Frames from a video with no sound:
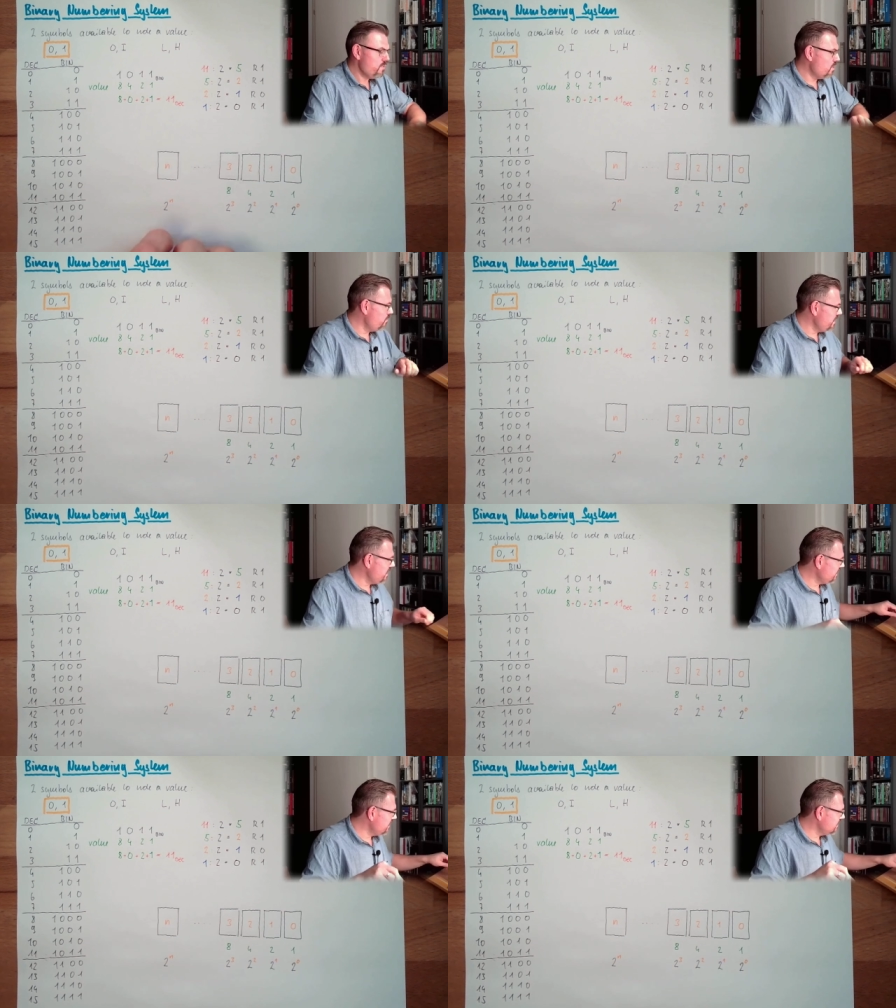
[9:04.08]
are
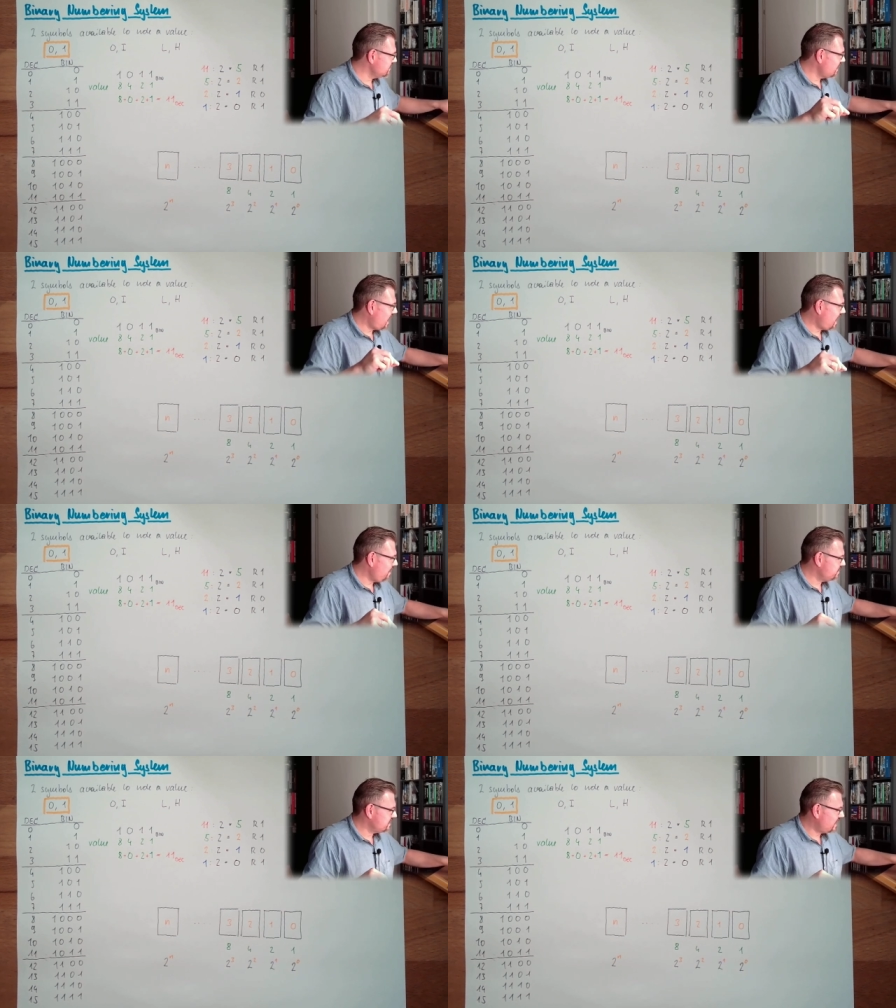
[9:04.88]
reading this
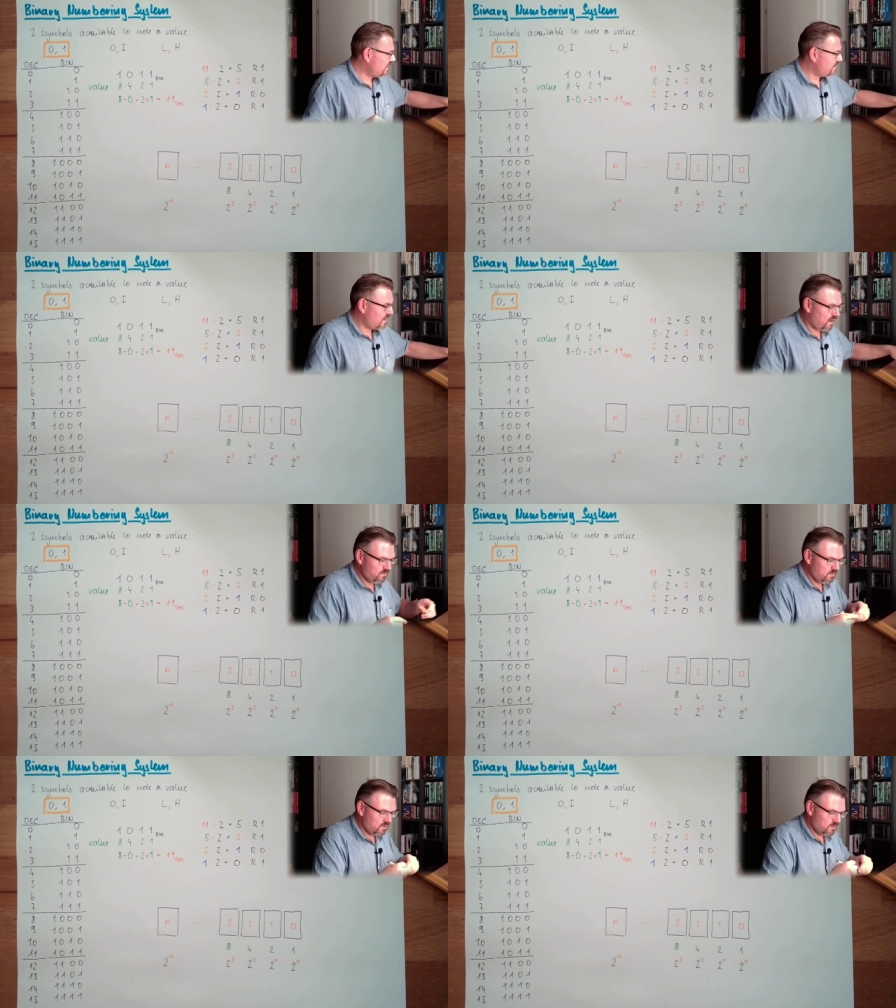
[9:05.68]
upside
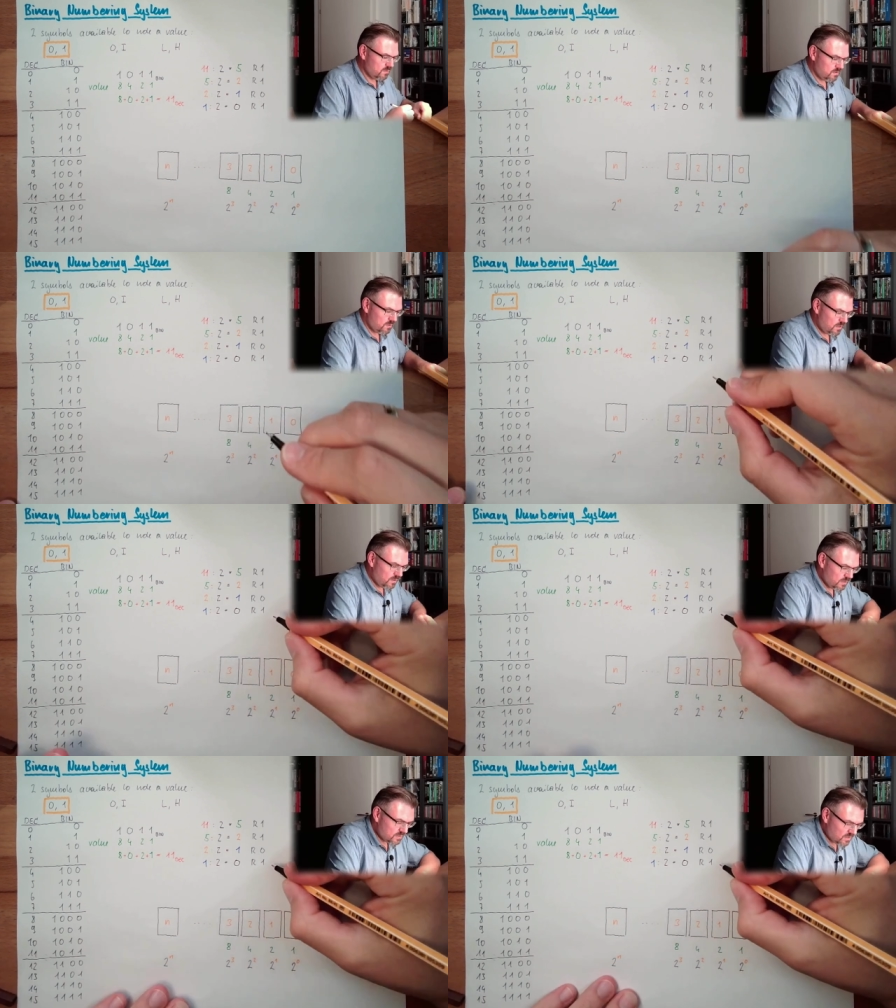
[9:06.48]
down in
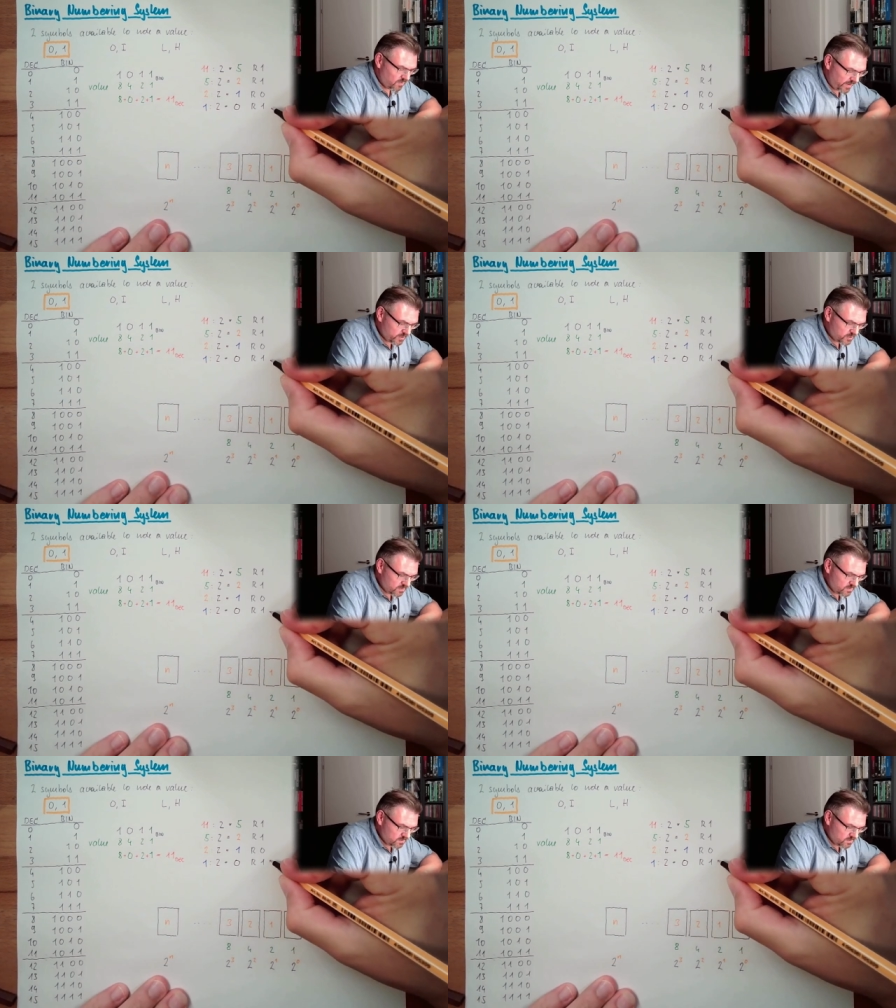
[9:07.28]
this direction.